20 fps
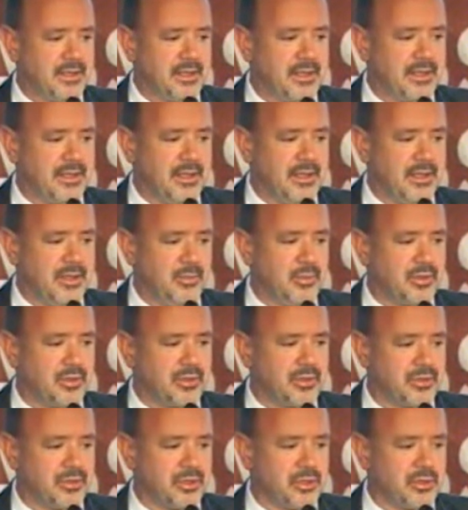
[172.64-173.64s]
And then
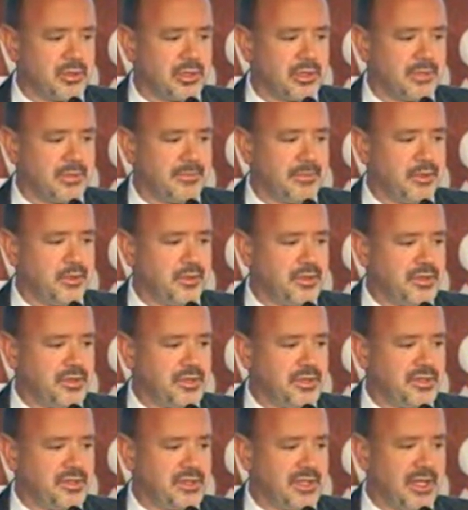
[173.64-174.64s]
we'll grow our
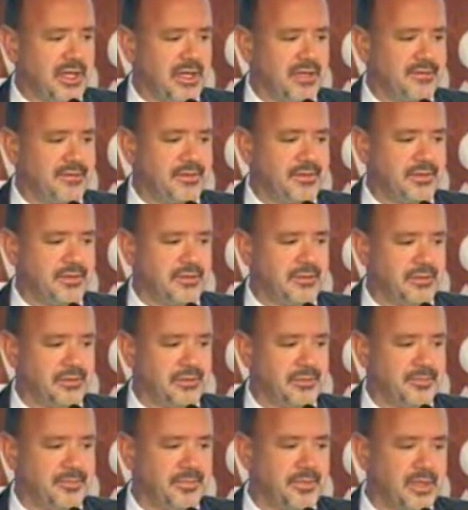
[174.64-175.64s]
ODC staff
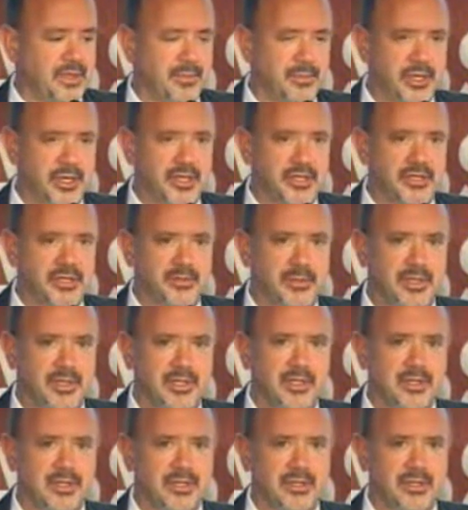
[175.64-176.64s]
to
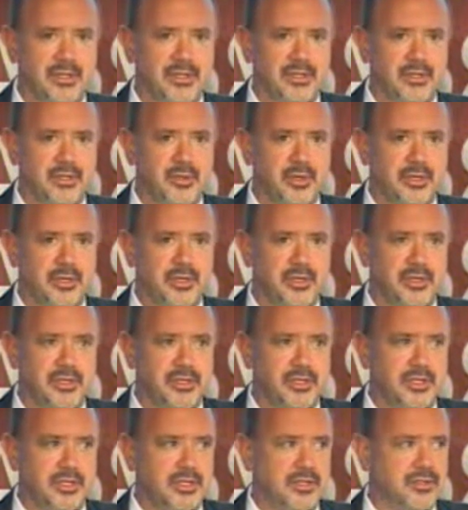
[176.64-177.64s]
approximately 200
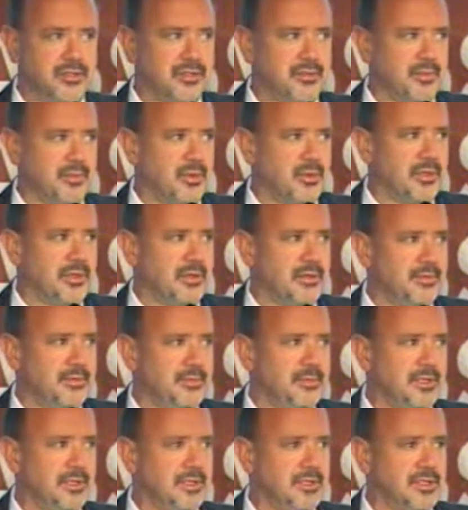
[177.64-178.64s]
engineers or more,
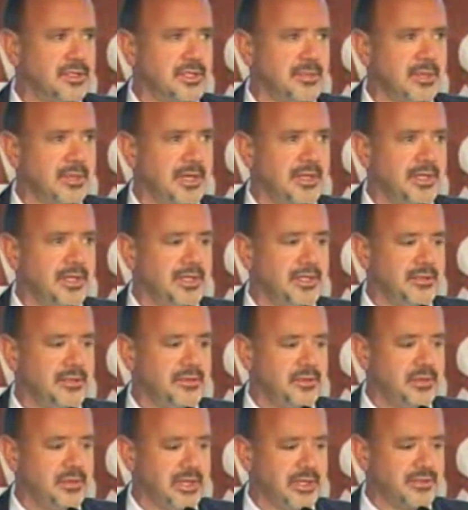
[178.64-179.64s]
potentially by the end
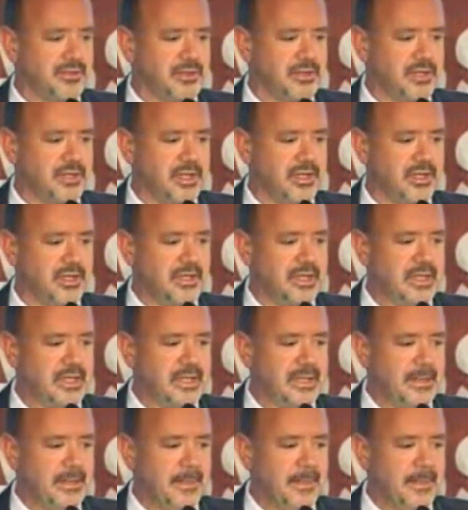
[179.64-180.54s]
of 2009.